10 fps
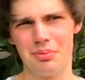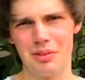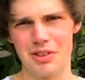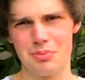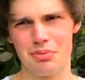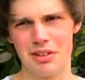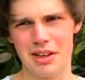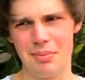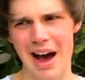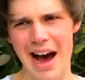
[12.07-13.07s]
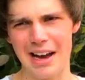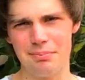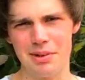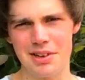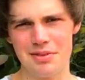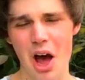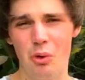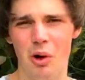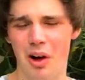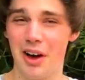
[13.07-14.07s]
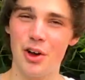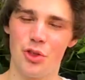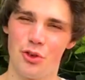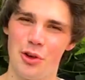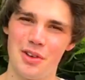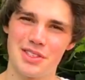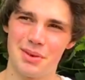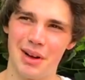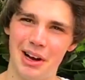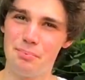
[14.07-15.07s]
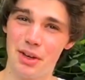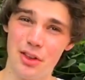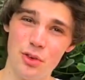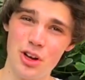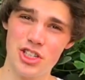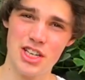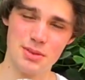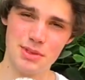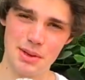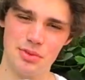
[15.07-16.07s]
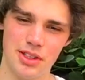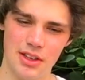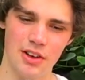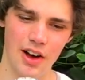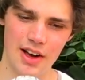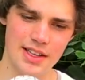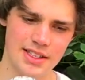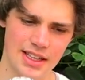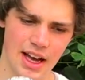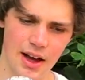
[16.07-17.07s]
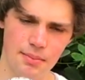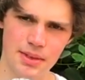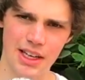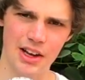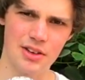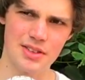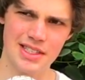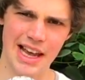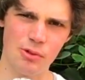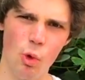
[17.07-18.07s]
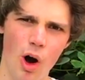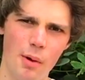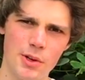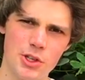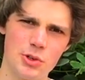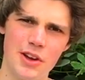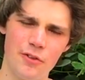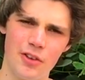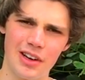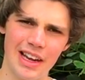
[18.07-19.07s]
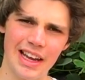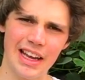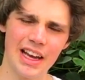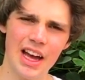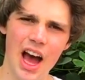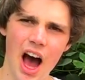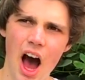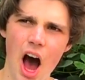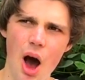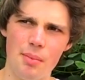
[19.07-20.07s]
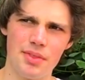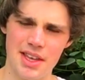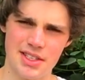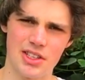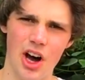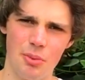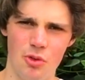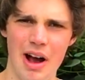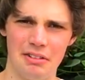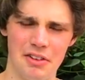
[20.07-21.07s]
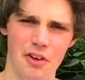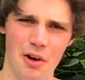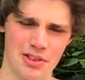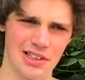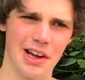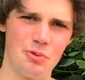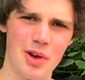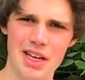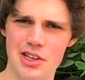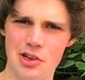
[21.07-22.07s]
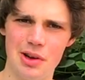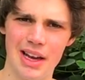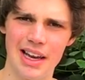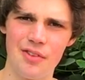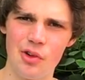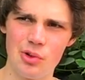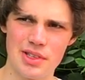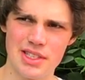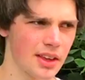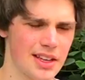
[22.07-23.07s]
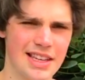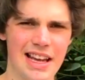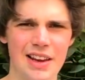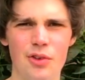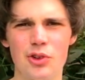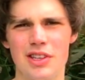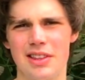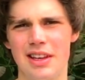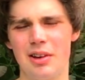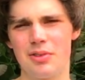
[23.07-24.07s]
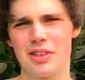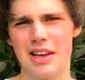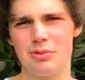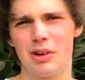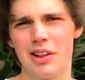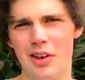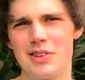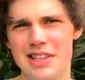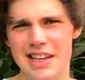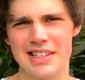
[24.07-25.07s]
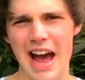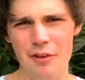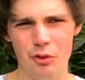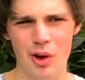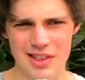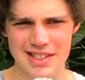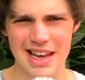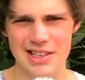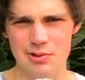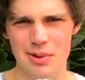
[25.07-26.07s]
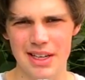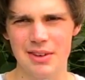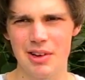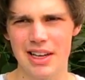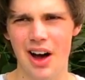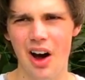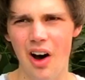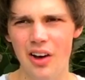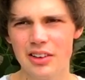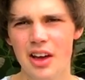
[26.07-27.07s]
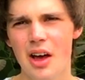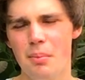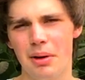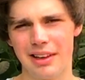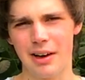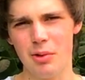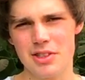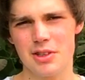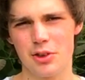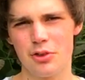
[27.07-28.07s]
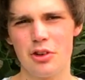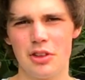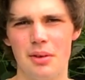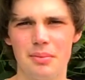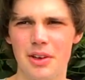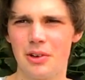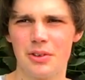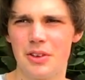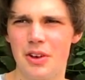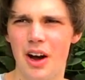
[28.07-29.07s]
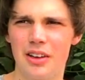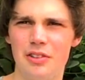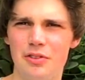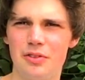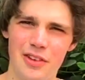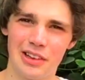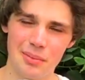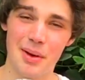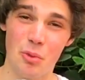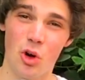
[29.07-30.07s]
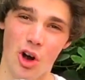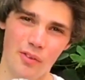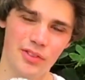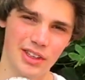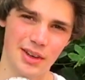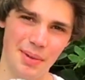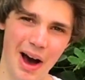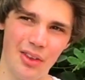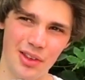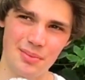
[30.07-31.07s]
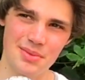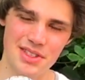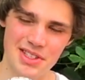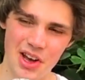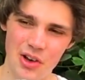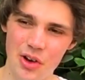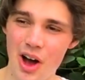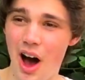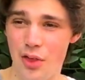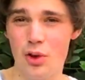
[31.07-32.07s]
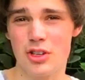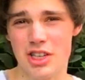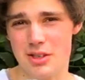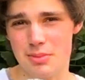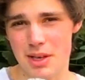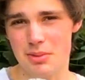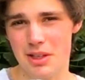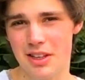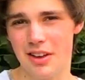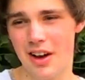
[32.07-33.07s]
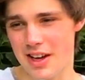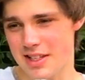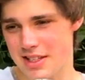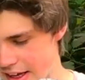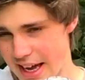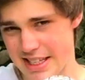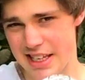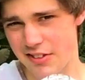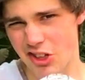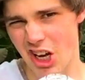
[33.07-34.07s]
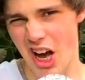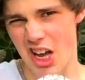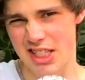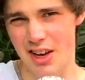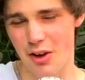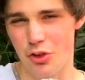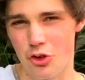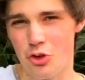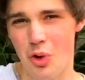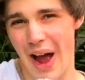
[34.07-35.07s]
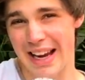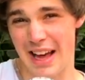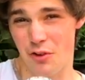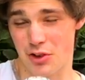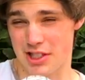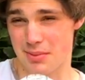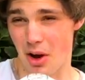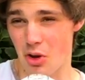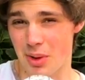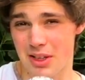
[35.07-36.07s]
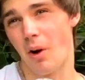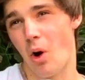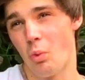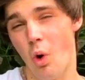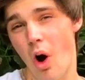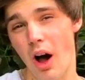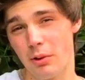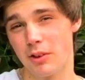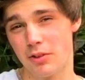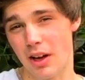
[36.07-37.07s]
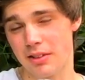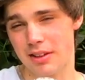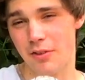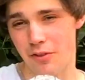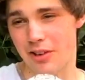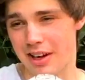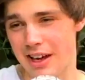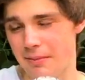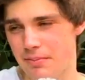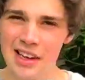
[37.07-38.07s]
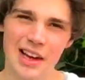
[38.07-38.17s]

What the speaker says: was pretty bad, but oh well, I got through it somehow. But I thought I'd share some tips with you guys, you know, saying what I would do differently this time around if I were to like redo A-levels, because A-levels I think is one of those things that everyone says are really hard, but like once you're through them you kind of feel a bit more confident about them. So I thought I'd share some tips with you guys in case any of you guys are going through A-levels at the moment on what I would have done differently.